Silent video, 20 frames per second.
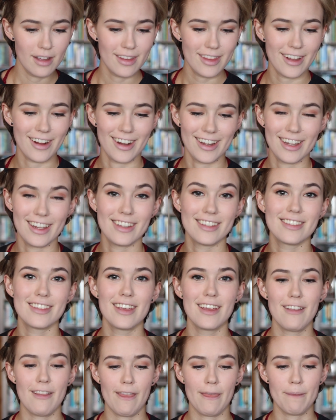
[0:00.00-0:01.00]
there it is,
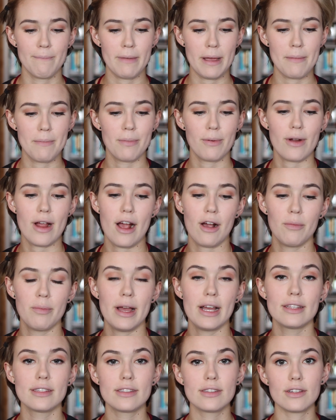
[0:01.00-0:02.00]
my brow
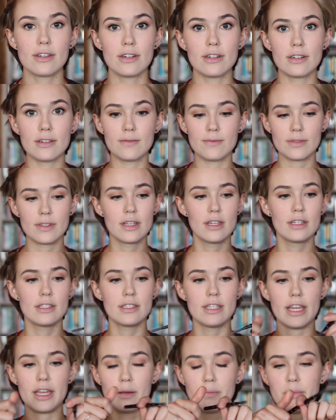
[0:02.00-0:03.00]
pencil,
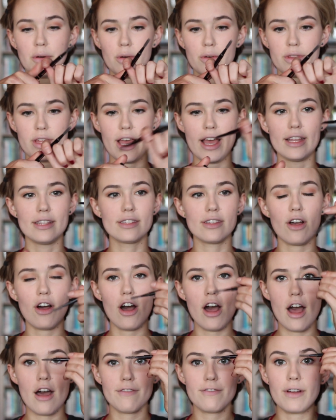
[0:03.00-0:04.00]
take both ends
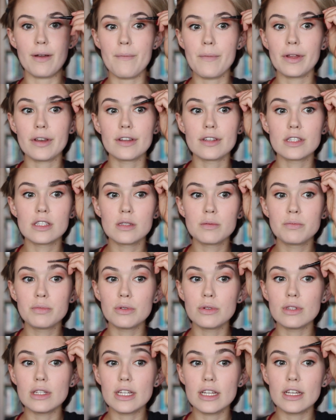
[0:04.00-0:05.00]
off. I'm going to
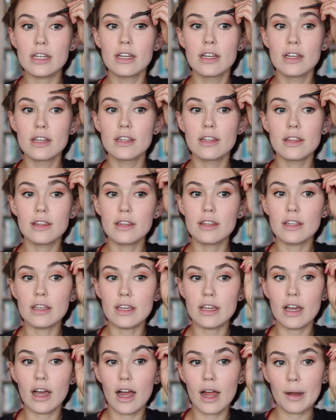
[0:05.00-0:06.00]
spoolie
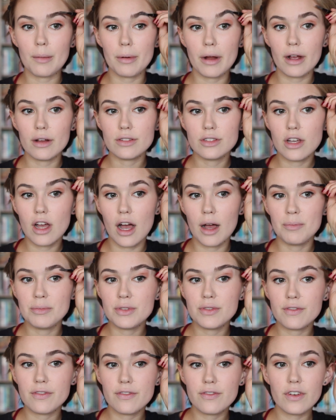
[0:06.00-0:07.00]
the eyebrow
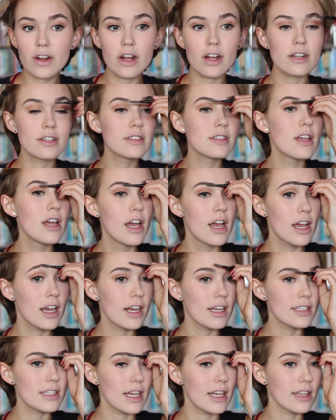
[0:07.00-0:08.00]
tops first
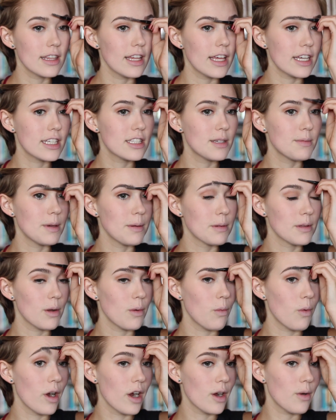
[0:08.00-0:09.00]
because I like to be able to
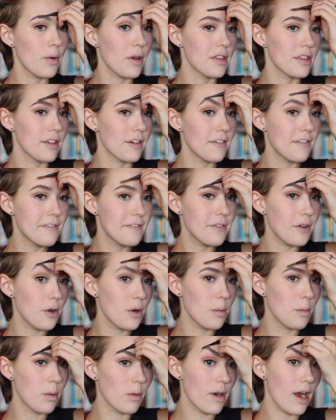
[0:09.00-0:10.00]
work with the
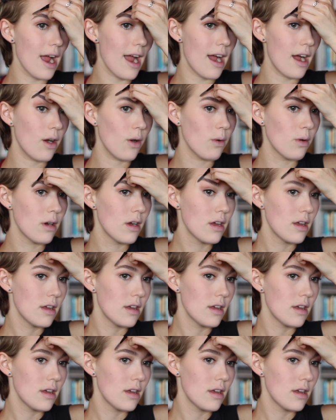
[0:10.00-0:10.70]
full brow.